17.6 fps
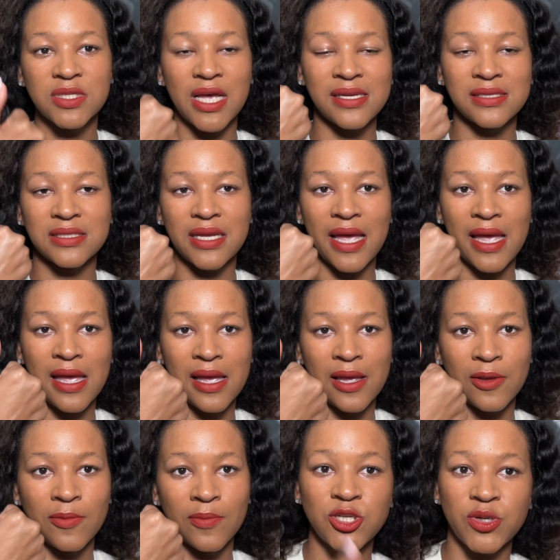as a
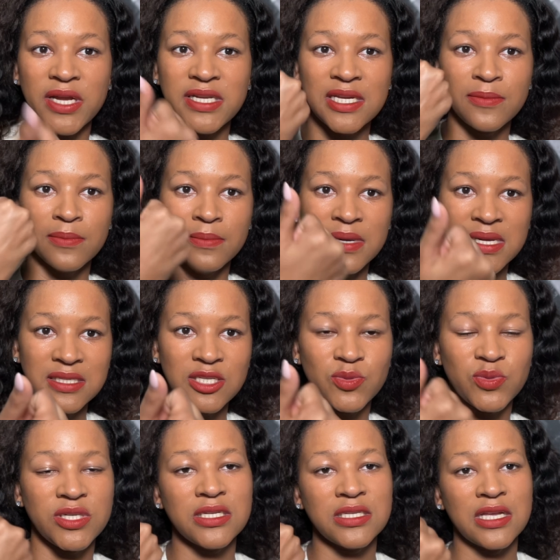hydrating mist,
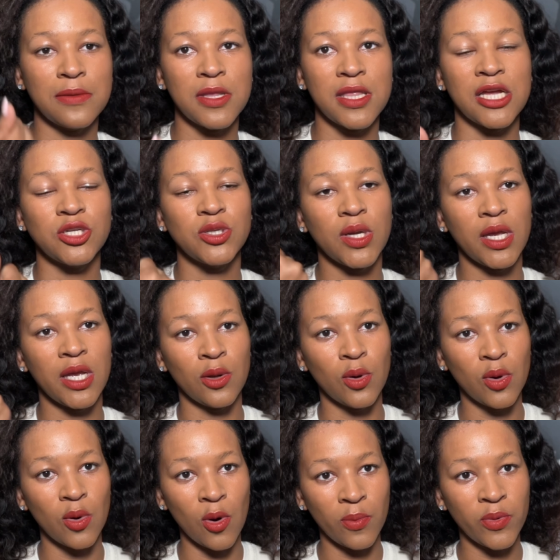which is something that you can
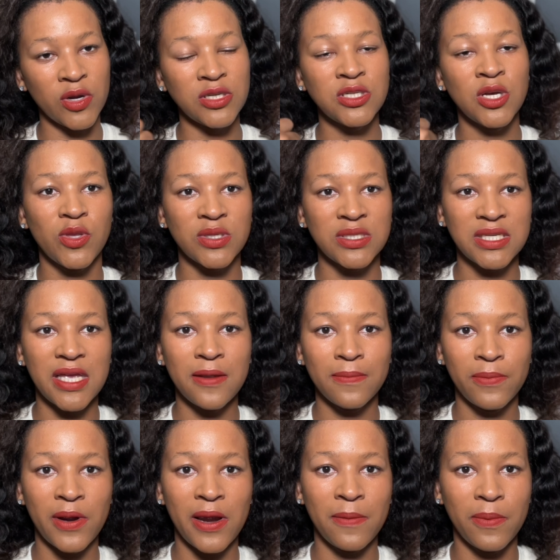incorporate your skin
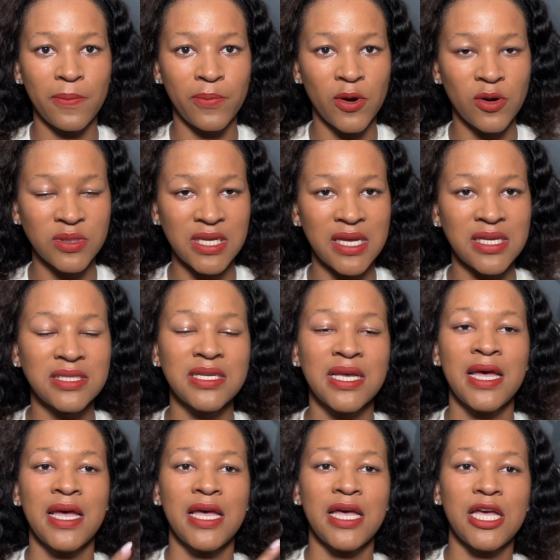prep process.
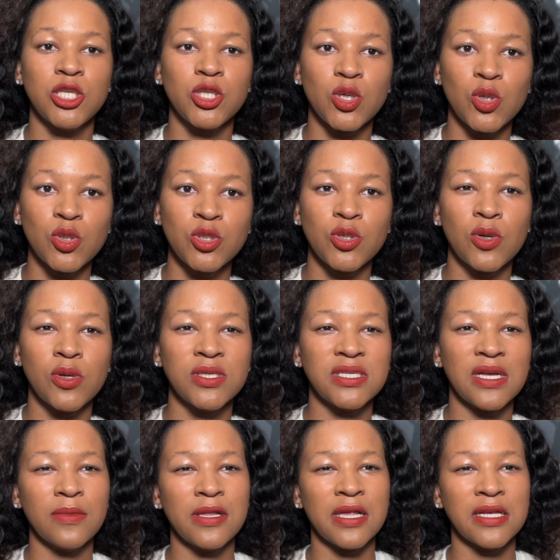It's also
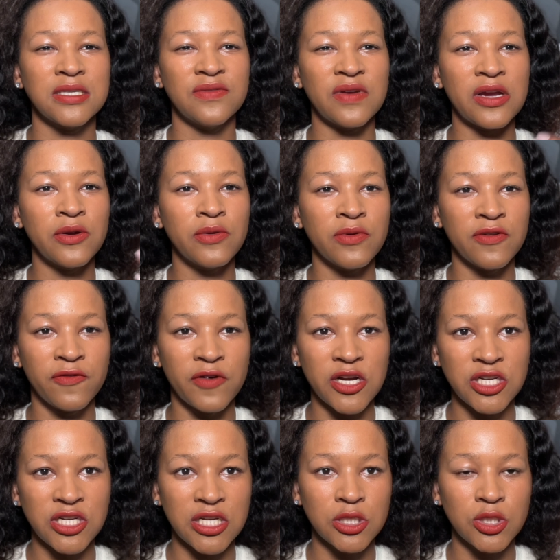something that's very
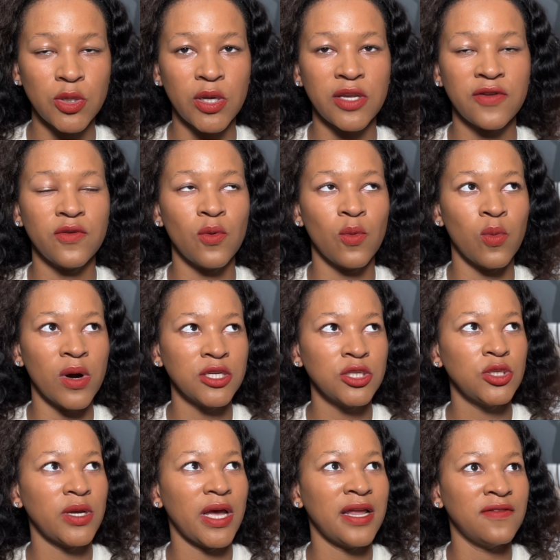refreshing. So if you want
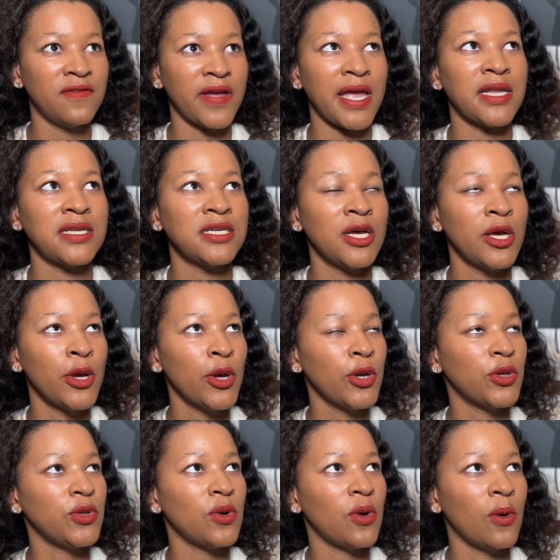to elevate
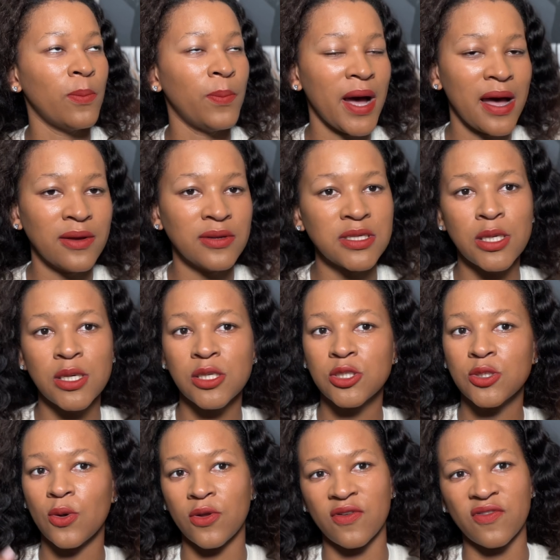your powders
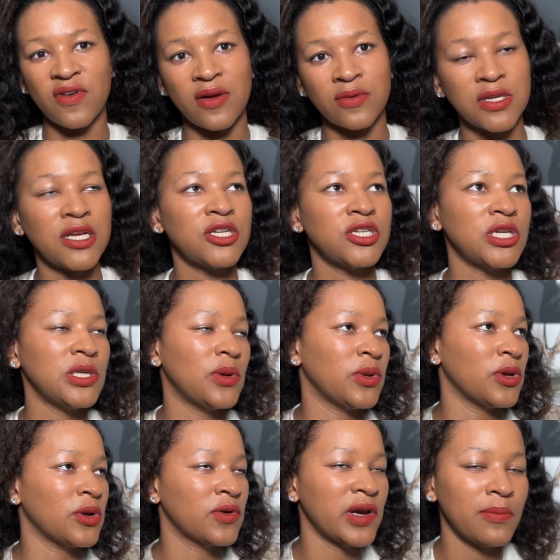or your foundation or
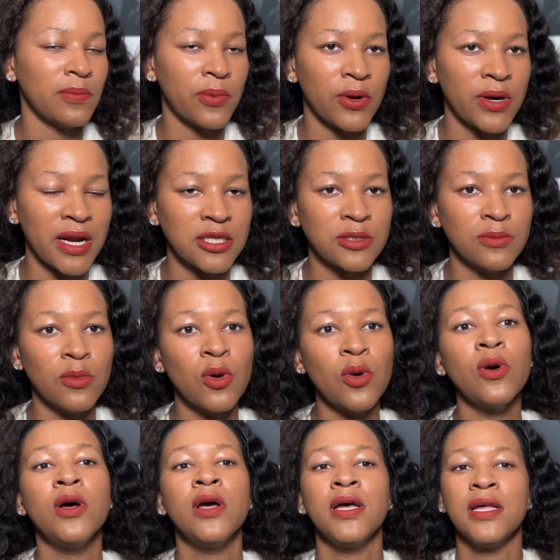your cream products
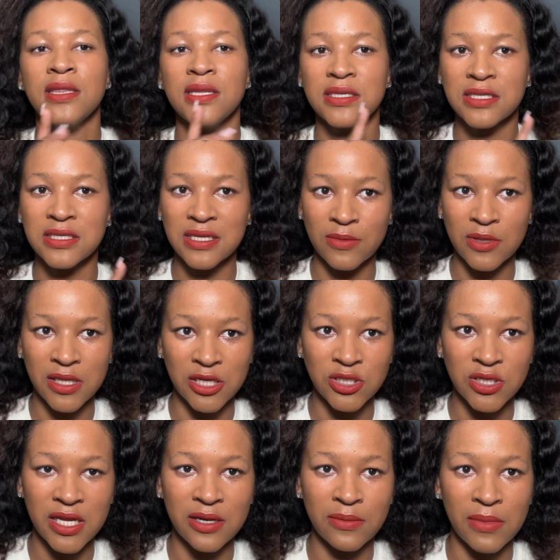more, this is something that you
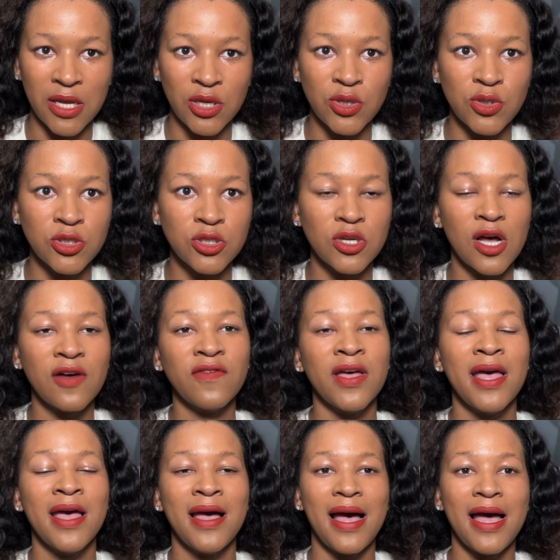can make use of.
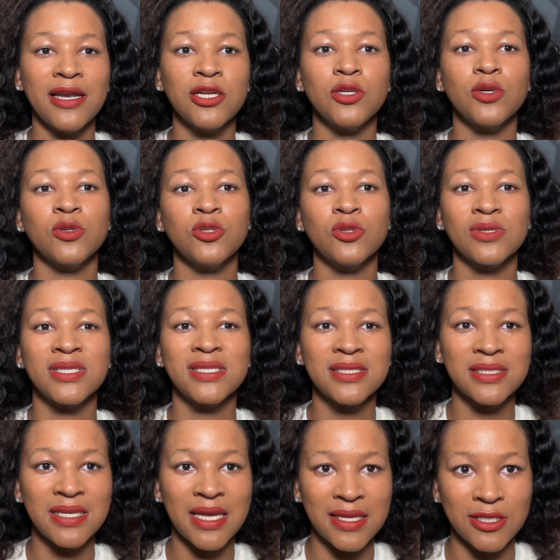And it also
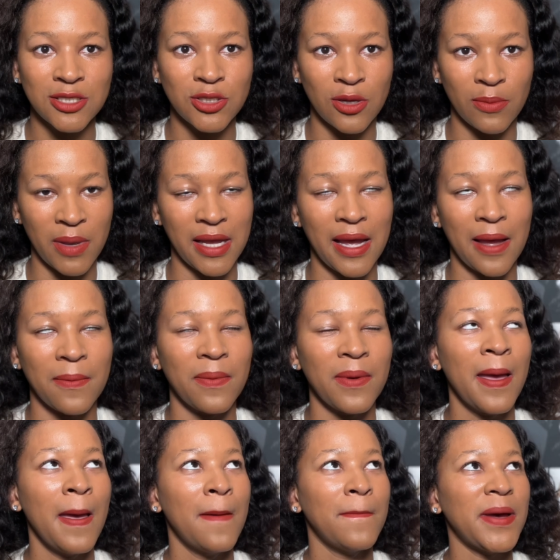sets your makeup.
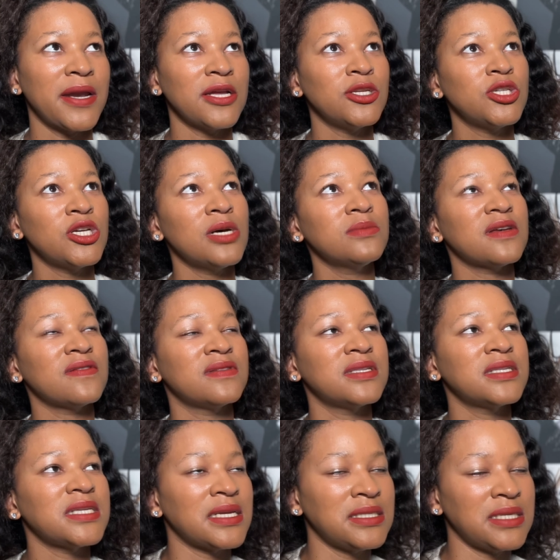But in terms of
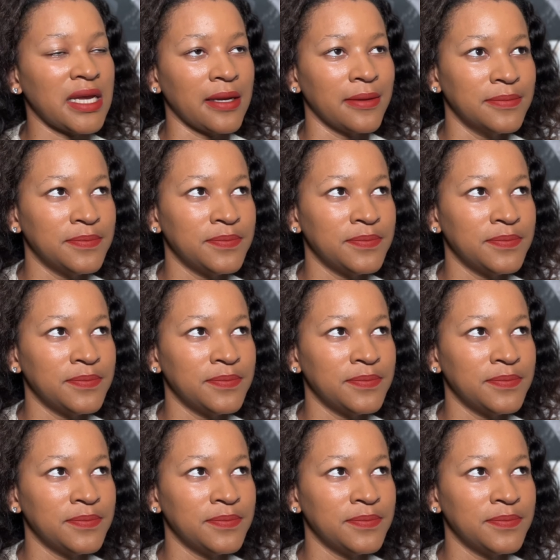setting,